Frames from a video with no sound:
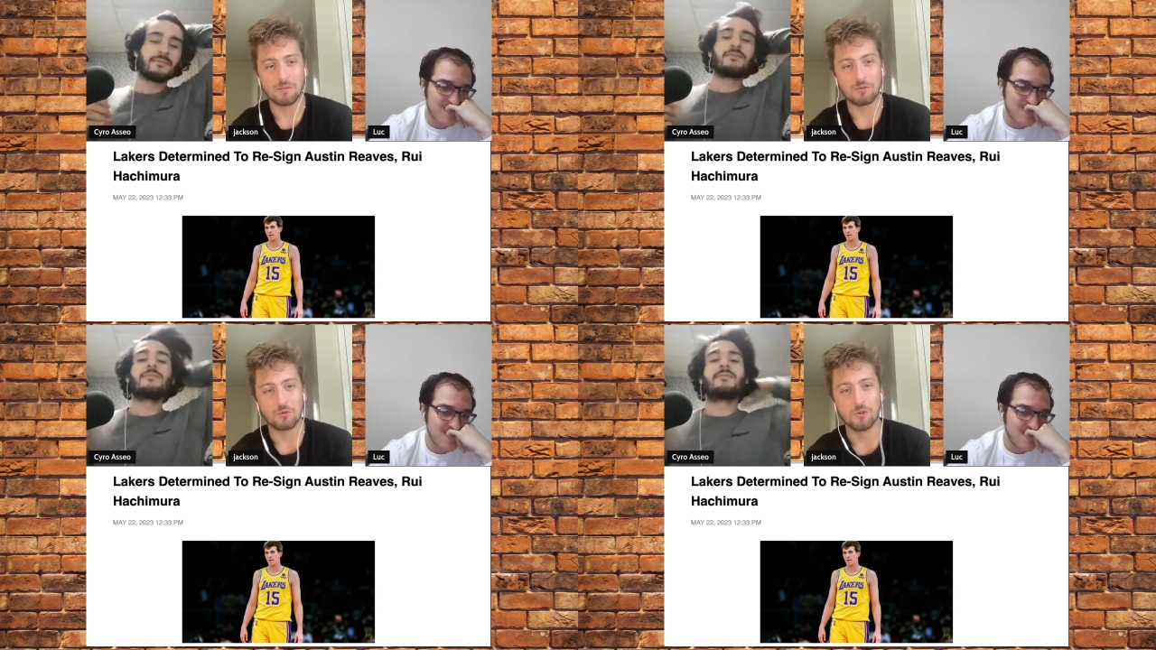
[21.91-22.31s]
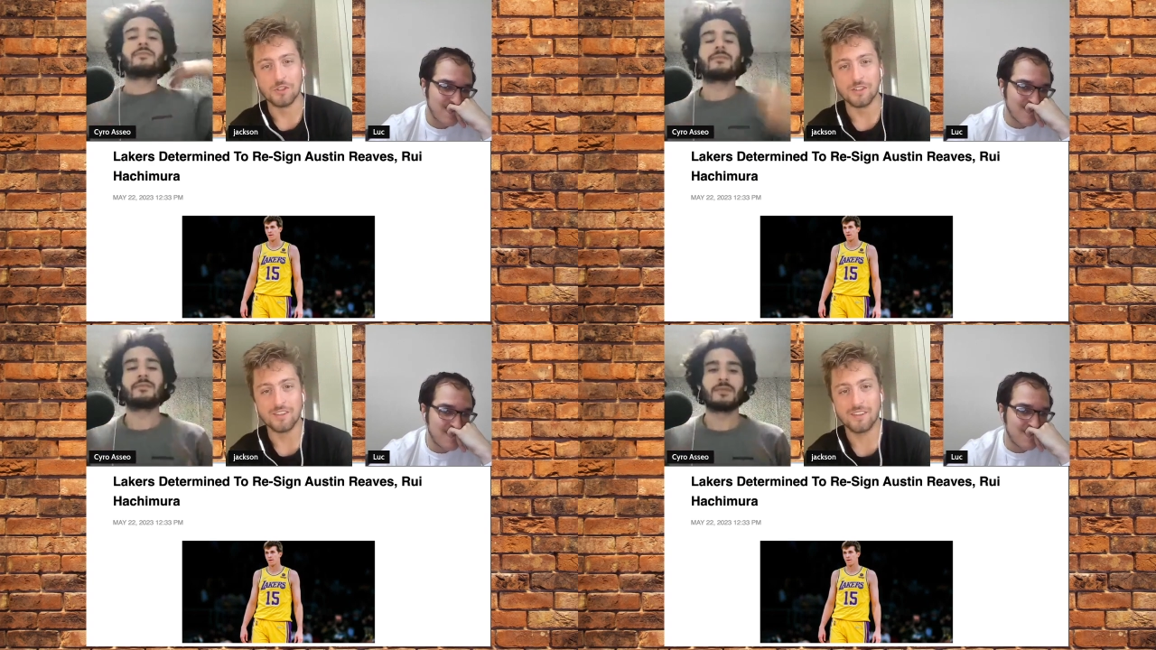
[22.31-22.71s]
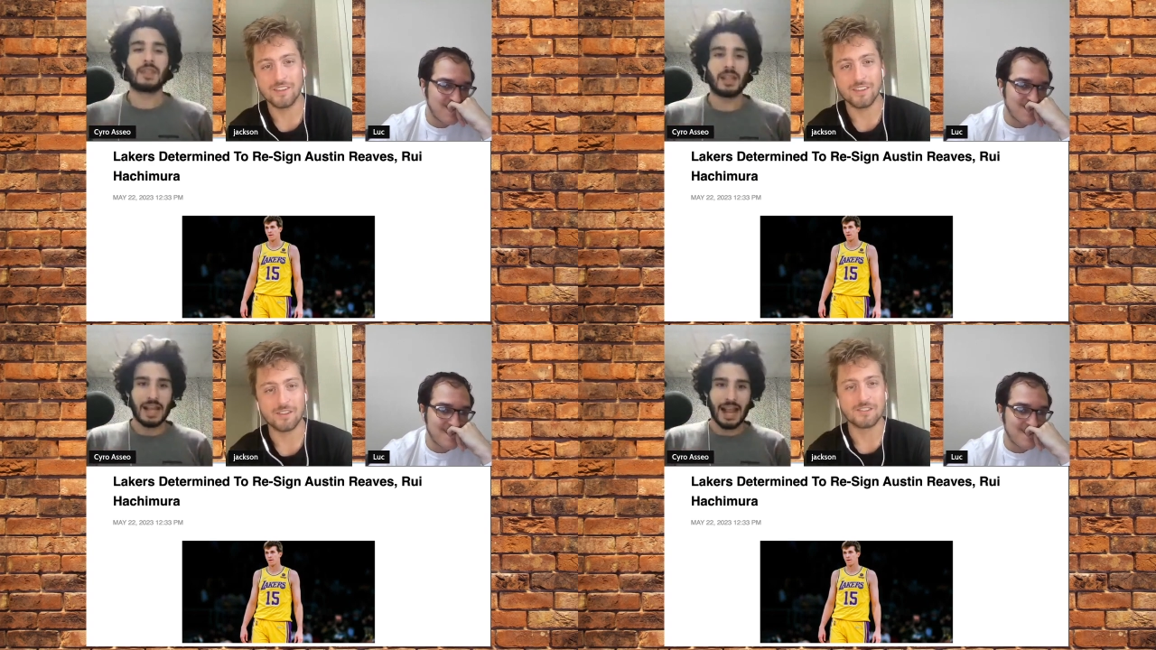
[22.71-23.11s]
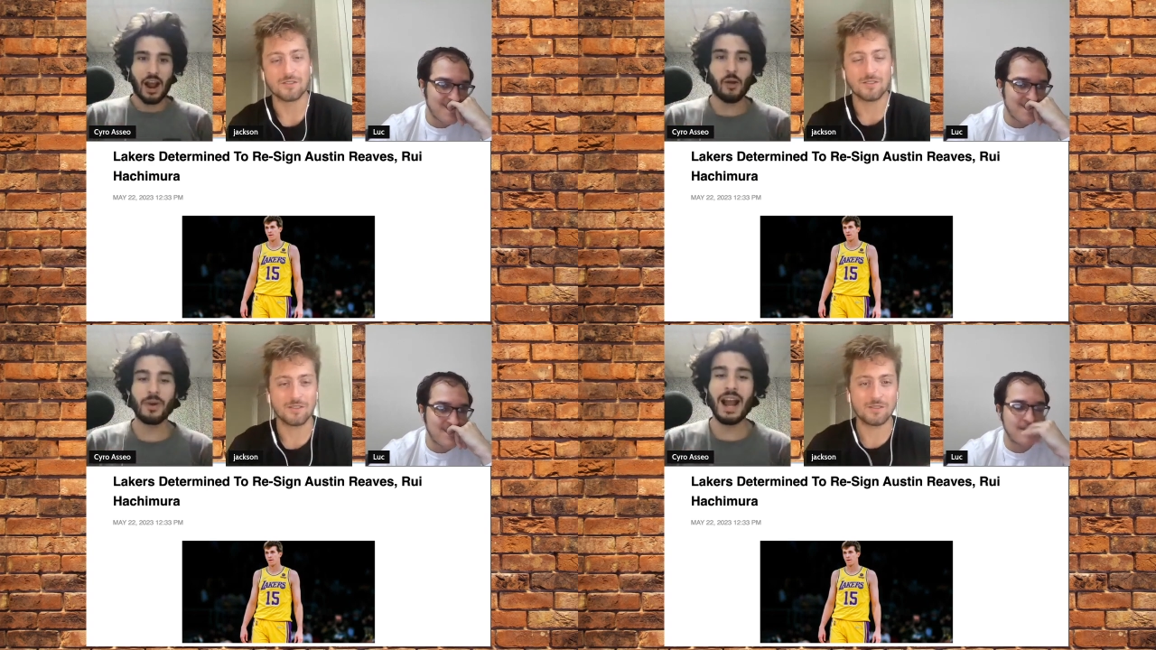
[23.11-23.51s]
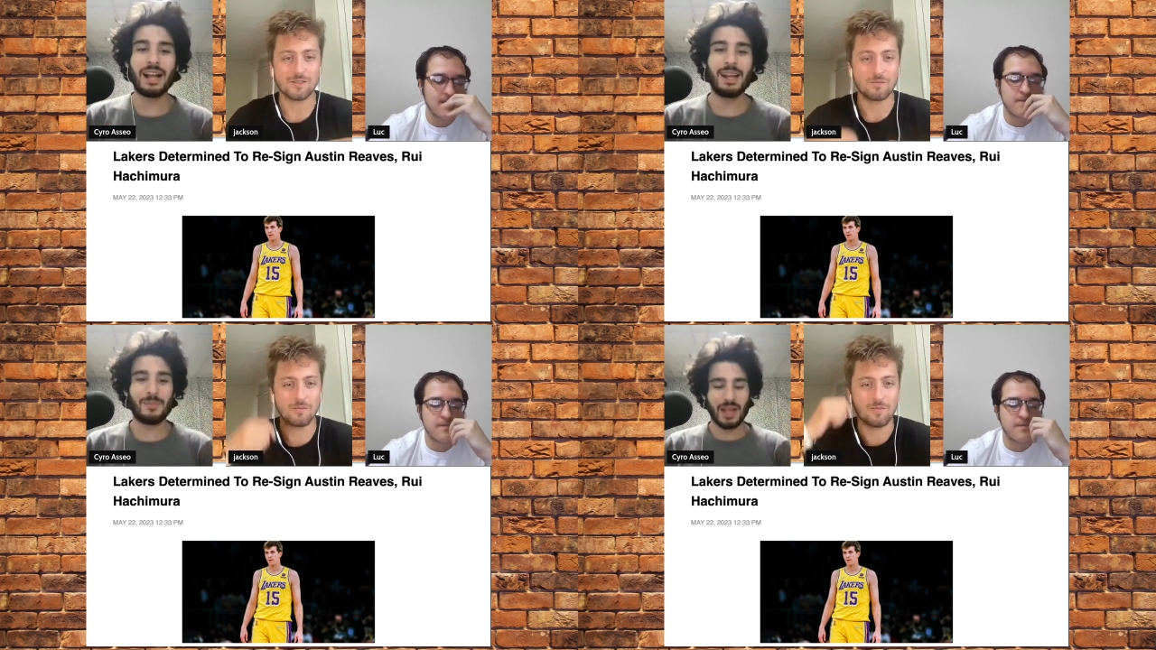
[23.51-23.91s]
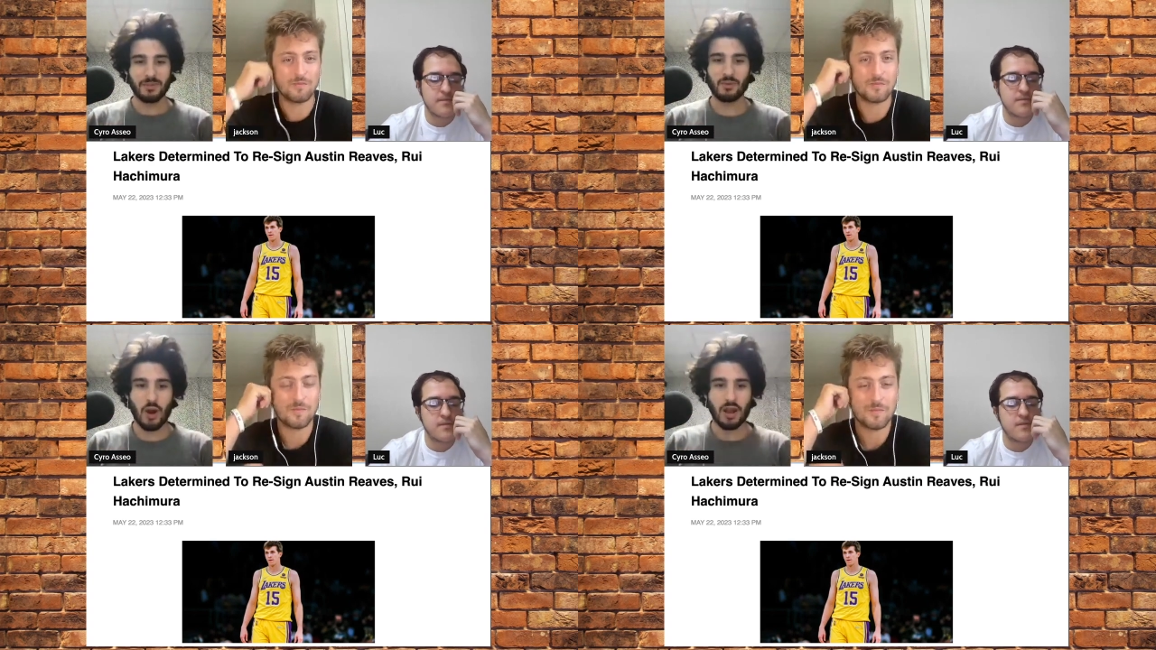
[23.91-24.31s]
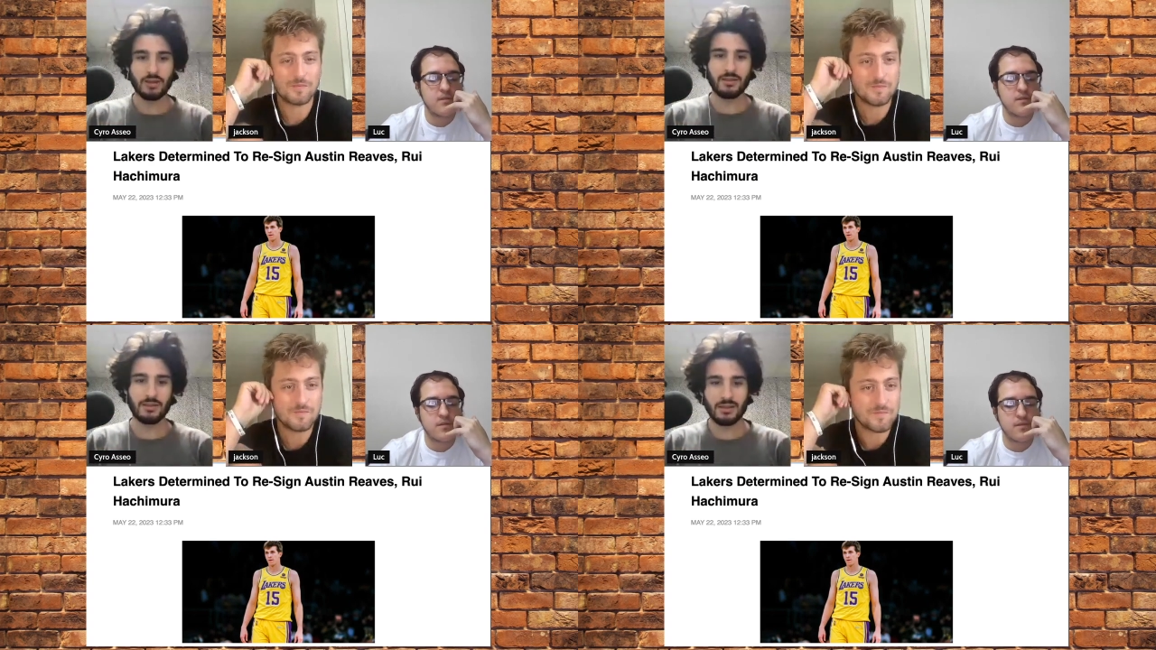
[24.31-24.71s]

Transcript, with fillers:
Speaker 1: I mean, Rui is. Are we not going to blame LeBron?